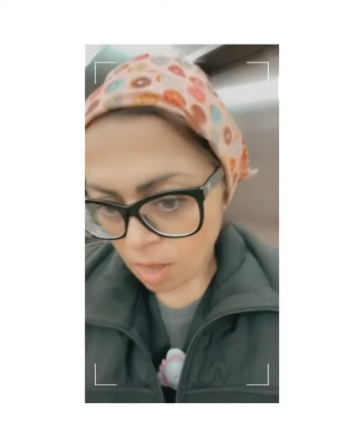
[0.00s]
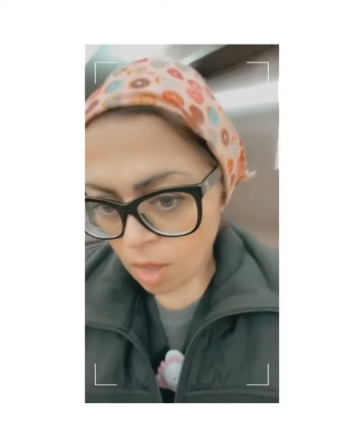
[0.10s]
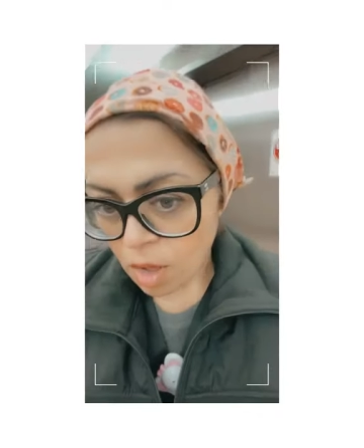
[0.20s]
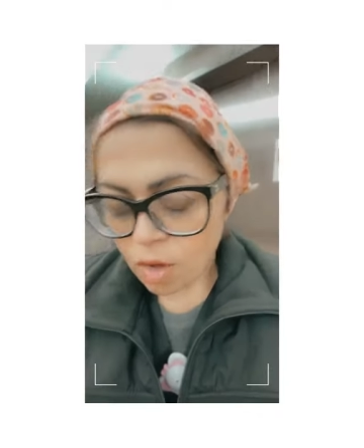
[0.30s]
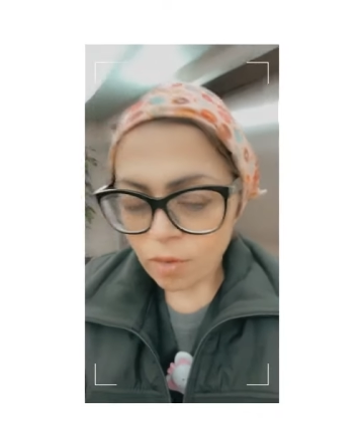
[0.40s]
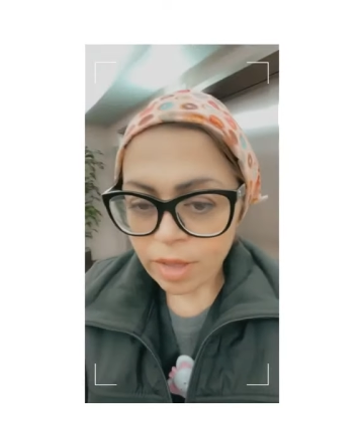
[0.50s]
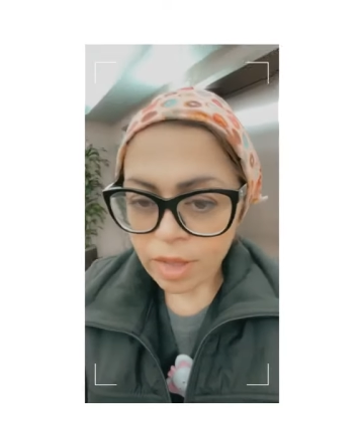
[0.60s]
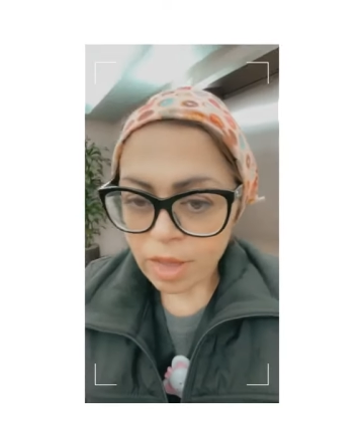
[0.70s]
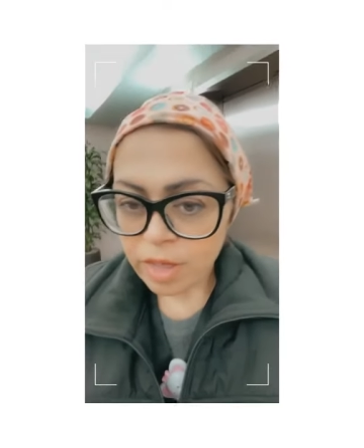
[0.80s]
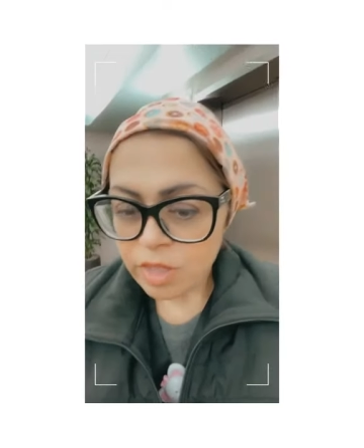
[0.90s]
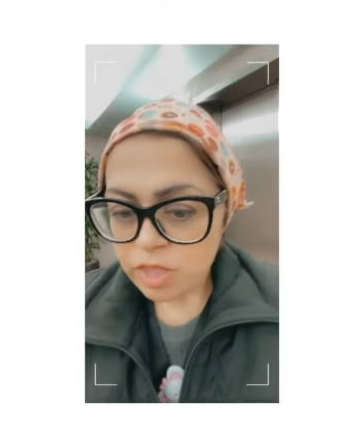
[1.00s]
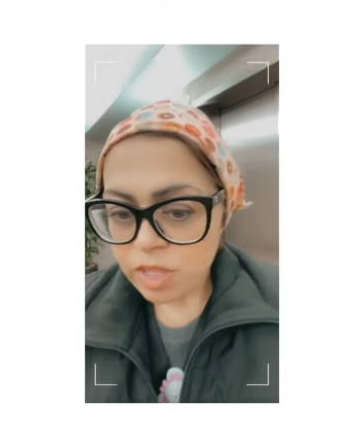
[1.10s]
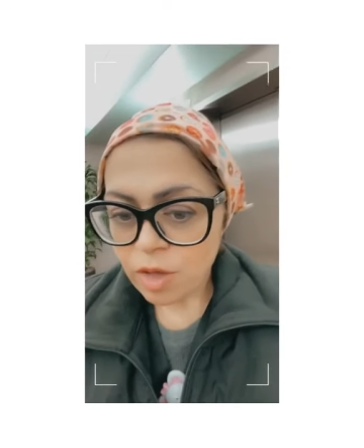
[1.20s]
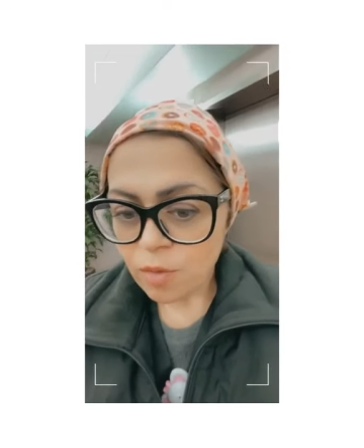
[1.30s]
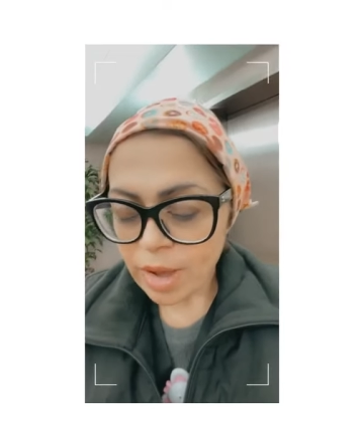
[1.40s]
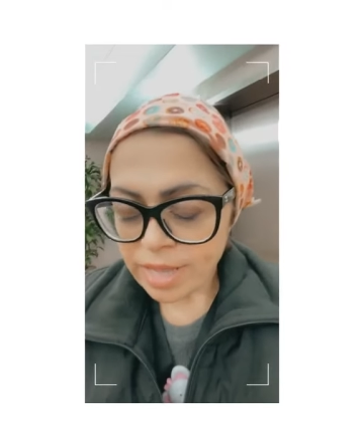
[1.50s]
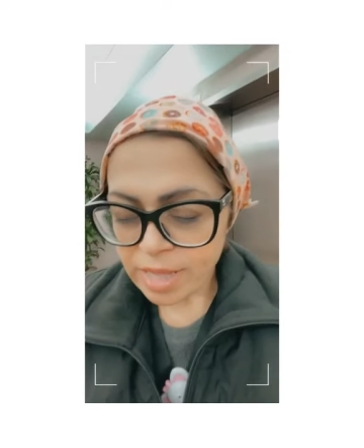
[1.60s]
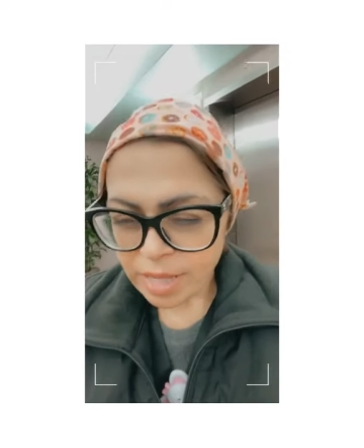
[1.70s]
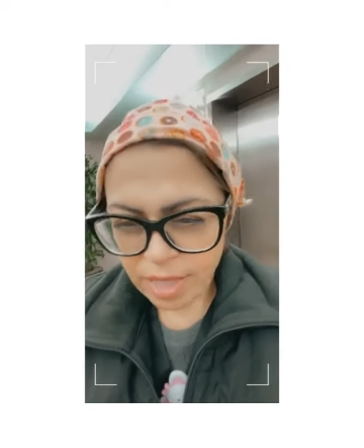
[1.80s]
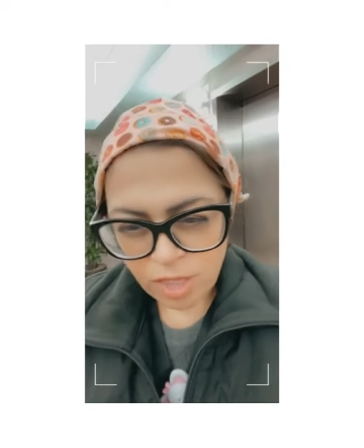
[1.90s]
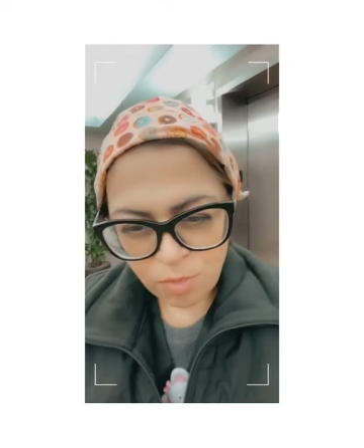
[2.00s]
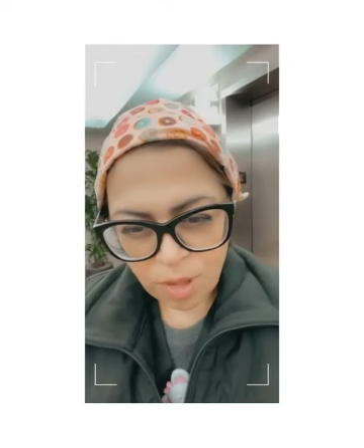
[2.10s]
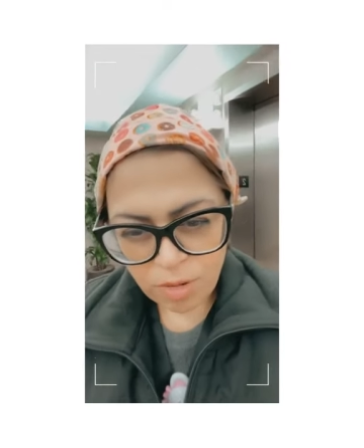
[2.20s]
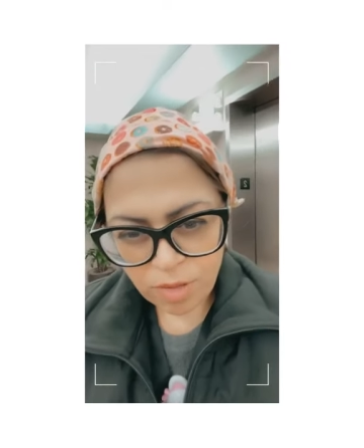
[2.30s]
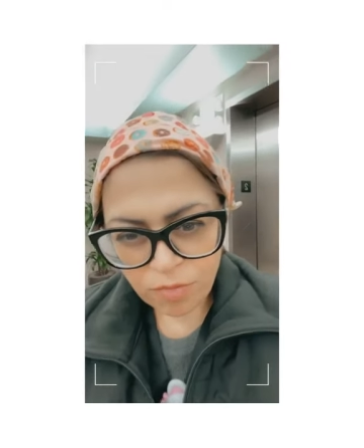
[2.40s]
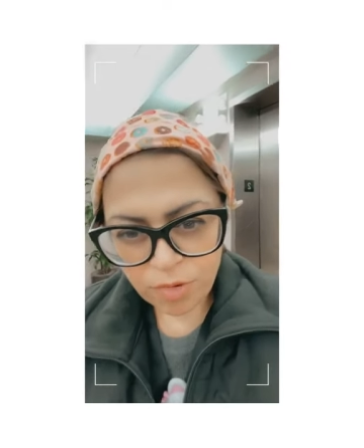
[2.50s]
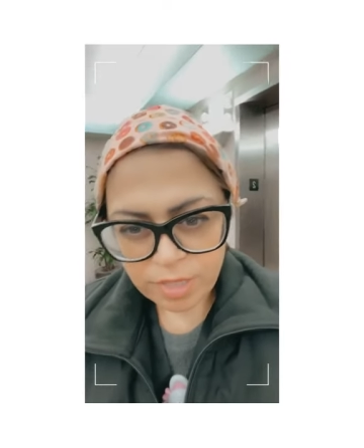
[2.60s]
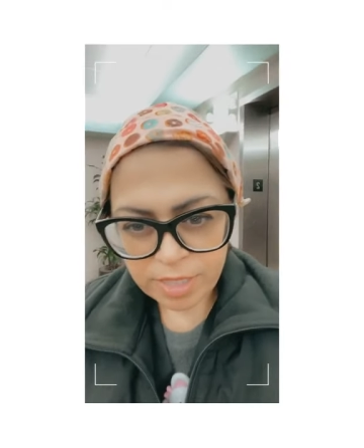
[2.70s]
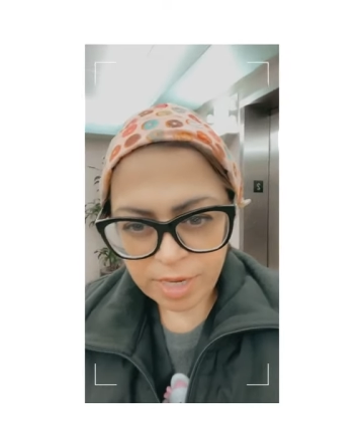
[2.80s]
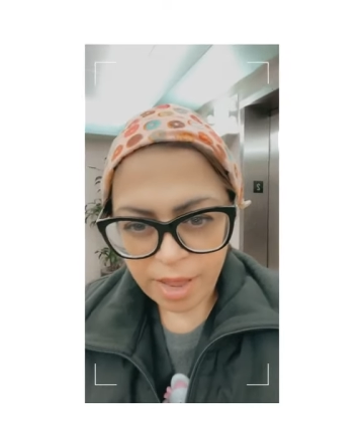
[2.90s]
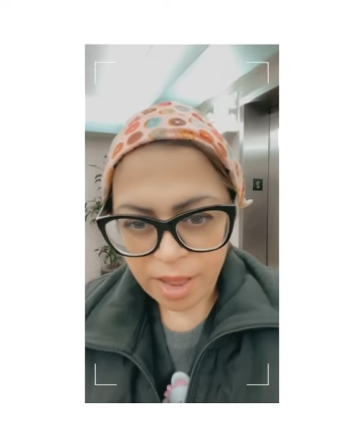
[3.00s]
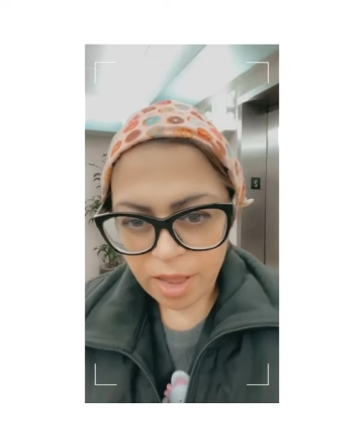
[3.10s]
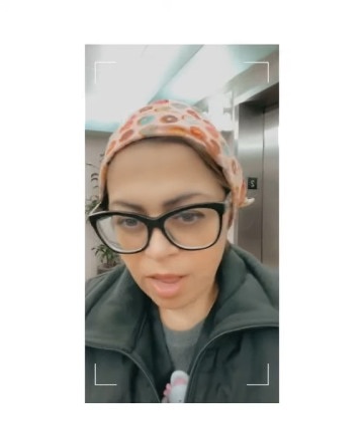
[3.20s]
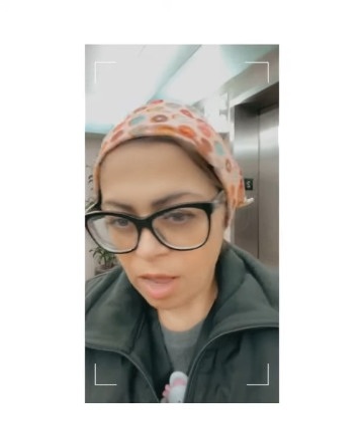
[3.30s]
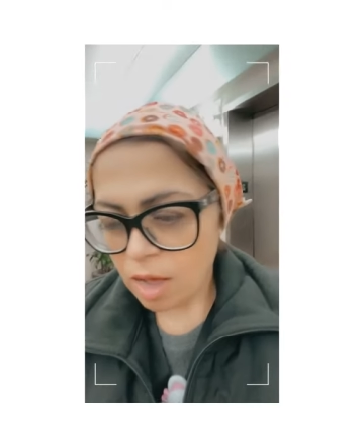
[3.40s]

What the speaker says: Okay guys, so I think that's about it for today.